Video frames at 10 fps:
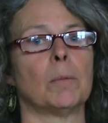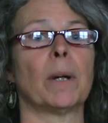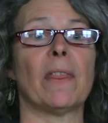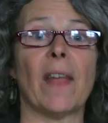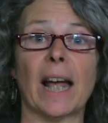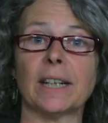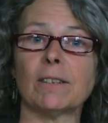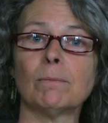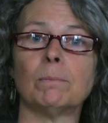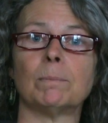But
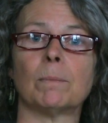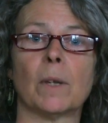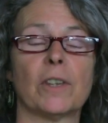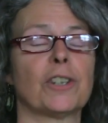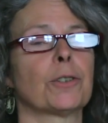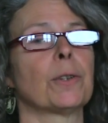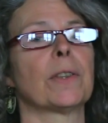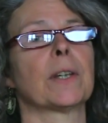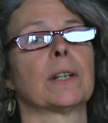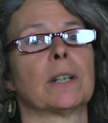then the
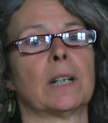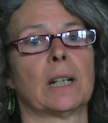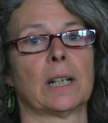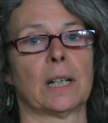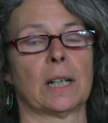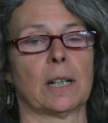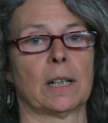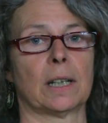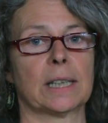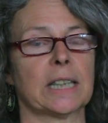truth
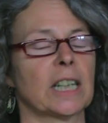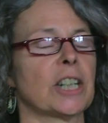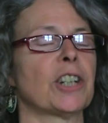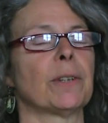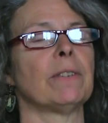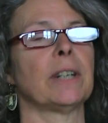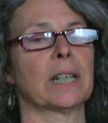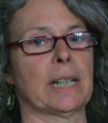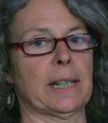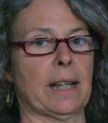started to
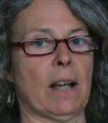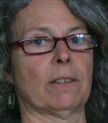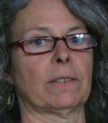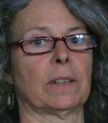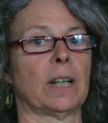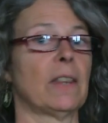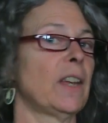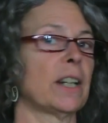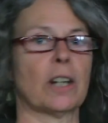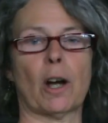reveal itself
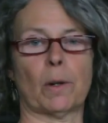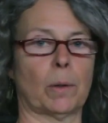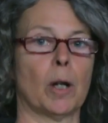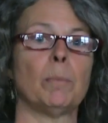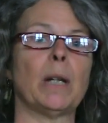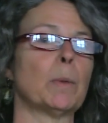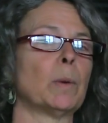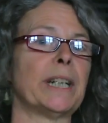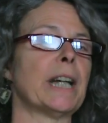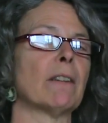that no, people
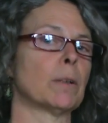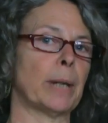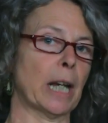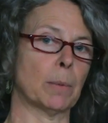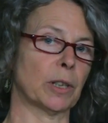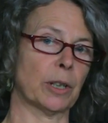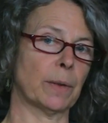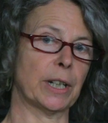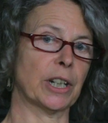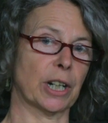would never be able to
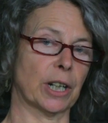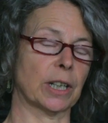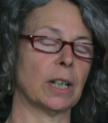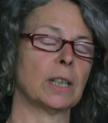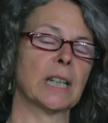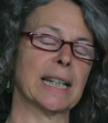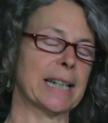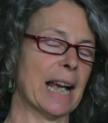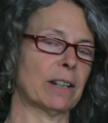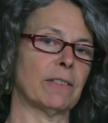return to the
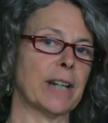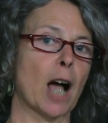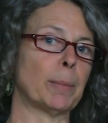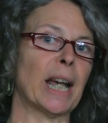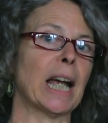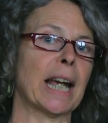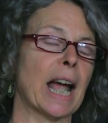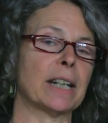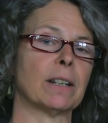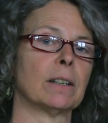town of Namie
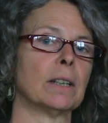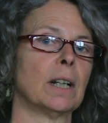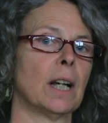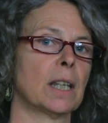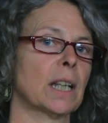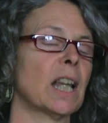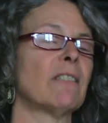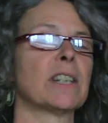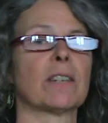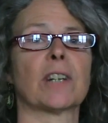again. The
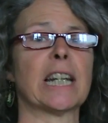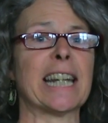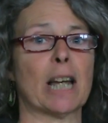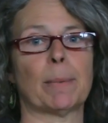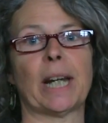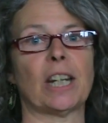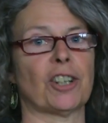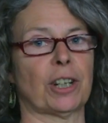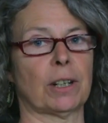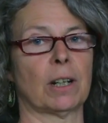levels of
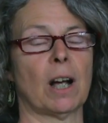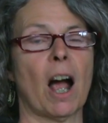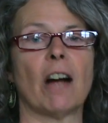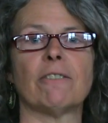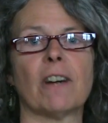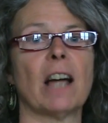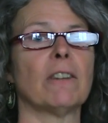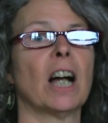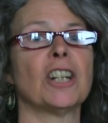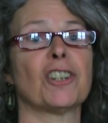contamination are
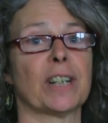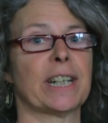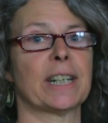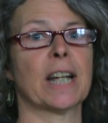500